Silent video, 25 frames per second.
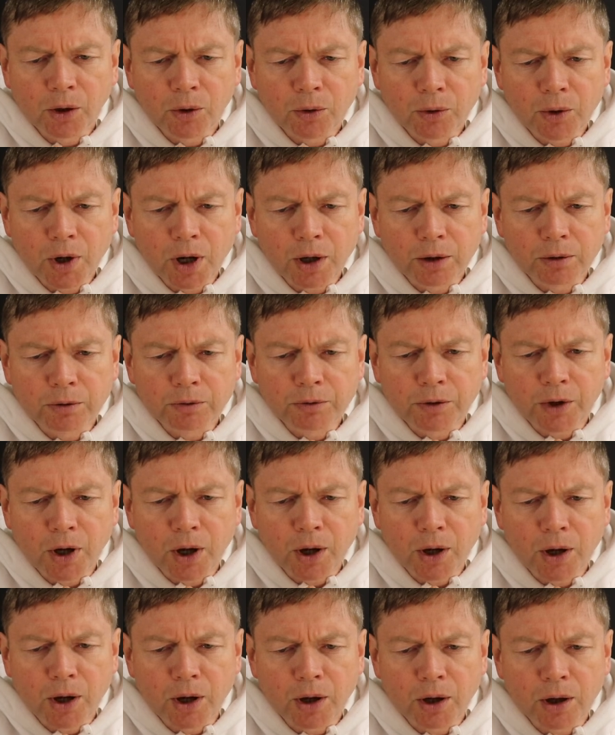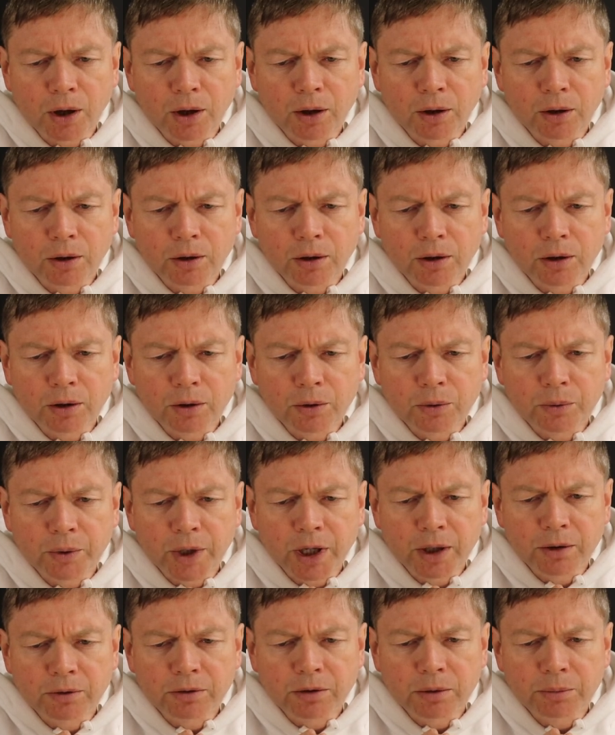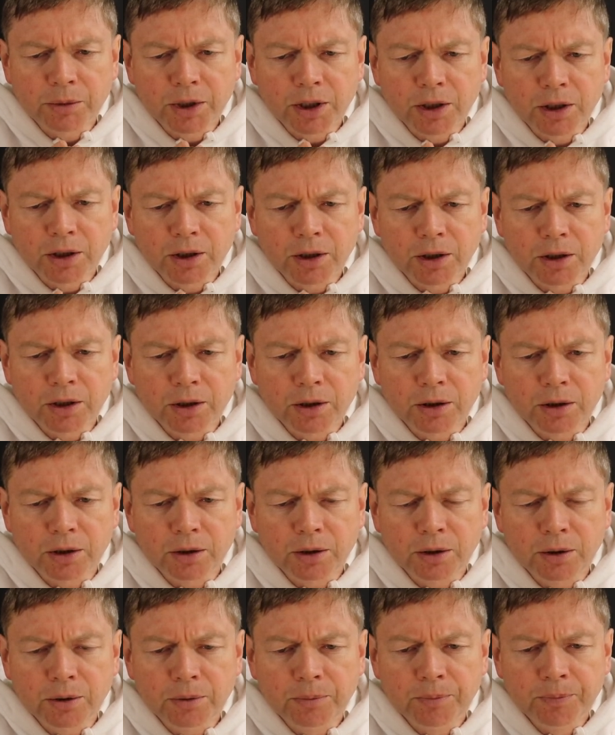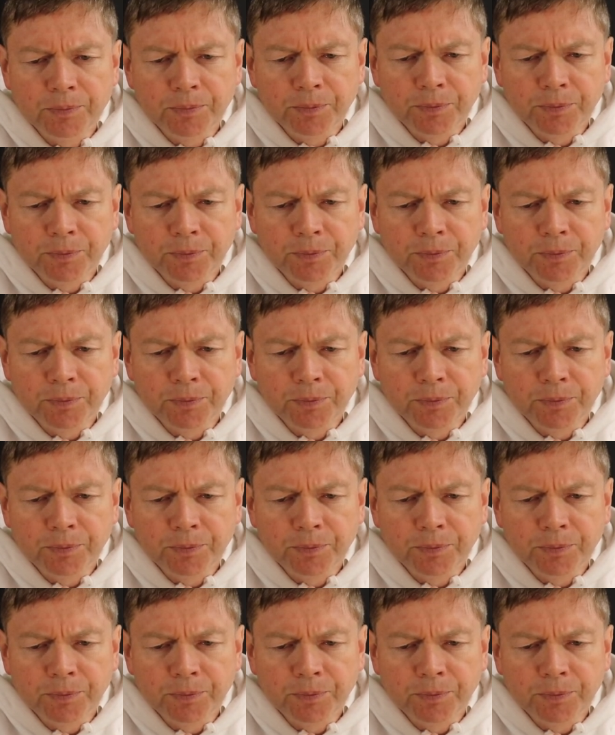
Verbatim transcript: run far away from me.